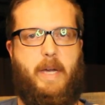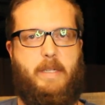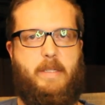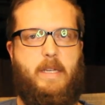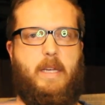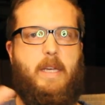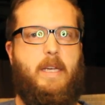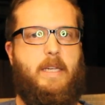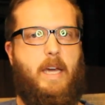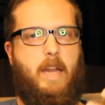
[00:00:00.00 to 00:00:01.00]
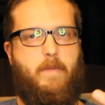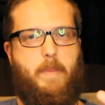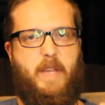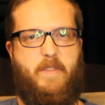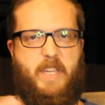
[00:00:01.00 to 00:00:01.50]
spice,
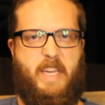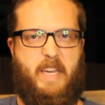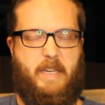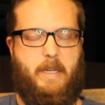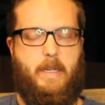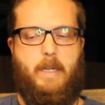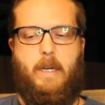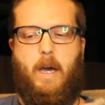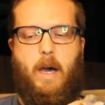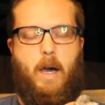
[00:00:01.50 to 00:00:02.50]
kind of a bit of a kick.